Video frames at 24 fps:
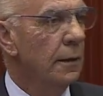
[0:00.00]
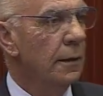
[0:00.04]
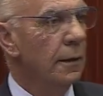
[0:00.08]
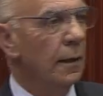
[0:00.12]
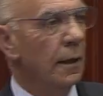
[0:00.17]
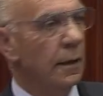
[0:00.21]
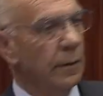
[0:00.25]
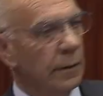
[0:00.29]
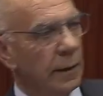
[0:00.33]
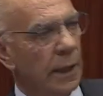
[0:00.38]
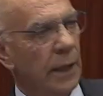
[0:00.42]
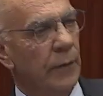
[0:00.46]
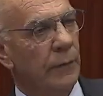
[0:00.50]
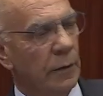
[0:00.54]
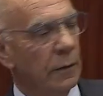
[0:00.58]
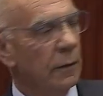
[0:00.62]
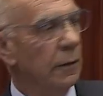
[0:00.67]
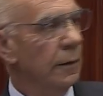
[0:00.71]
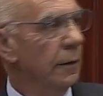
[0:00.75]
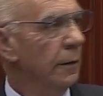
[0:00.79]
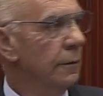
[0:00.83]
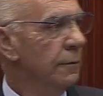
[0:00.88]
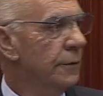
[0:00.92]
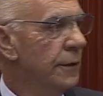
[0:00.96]
and they would
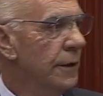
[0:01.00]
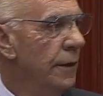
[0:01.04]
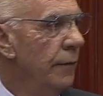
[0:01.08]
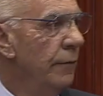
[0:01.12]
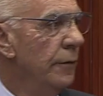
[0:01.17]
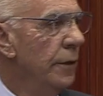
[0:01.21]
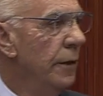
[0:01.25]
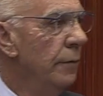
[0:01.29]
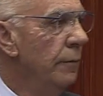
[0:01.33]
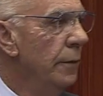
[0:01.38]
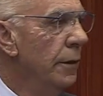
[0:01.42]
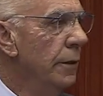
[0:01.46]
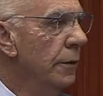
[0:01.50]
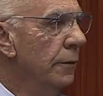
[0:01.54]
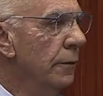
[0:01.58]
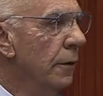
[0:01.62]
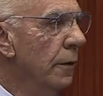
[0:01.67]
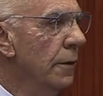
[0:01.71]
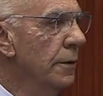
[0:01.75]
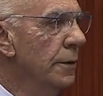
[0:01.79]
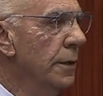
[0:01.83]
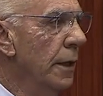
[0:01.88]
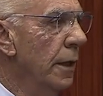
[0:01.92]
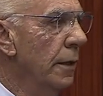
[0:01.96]
like $17 million
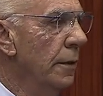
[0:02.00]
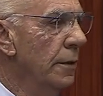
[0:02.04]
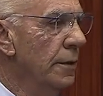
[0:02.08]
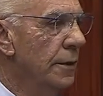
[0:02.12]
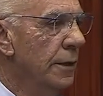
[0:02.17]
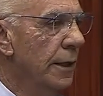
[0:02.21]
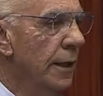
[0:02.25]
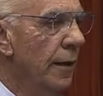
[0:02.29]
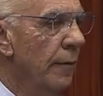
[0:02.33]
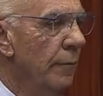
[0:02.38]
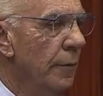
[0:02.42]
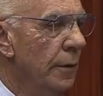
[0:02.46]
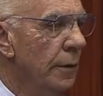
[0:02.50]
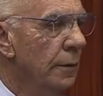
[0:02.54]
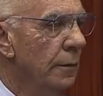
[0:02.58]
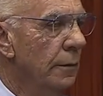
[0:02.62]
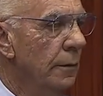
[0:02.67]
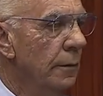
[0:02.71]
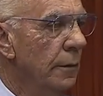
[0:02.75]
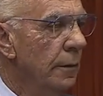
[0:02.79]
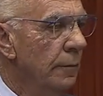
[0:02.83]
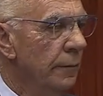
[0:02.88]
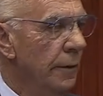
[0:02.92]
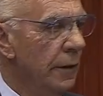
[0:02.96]
out of this government
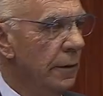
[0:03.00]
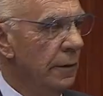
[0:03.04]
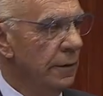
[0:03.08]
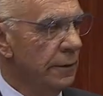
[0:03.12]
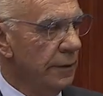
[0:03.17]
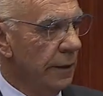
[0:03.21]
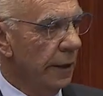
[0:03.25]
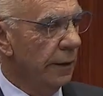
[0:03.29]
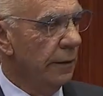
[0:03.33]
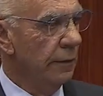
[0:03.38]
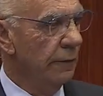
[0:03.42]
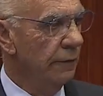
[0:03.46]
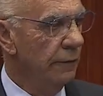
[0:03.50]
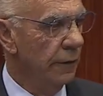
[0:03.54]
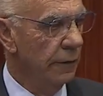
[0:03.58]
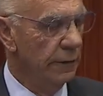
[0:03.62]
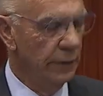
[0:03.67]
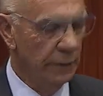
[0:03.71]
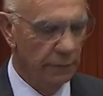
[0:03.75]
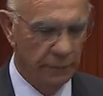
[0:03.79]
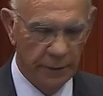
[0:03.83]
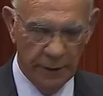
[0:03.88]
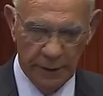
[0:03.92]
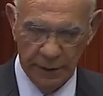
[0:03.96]
because they can
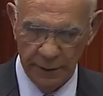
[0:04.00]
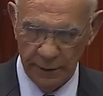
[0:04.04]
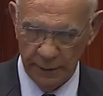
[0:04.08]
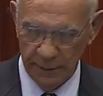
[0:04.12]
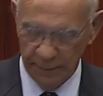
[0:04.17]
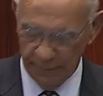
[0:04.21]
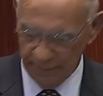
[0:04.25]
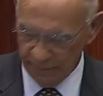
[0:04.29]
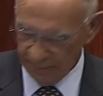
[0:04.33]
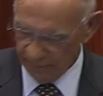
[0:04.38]
find the rest.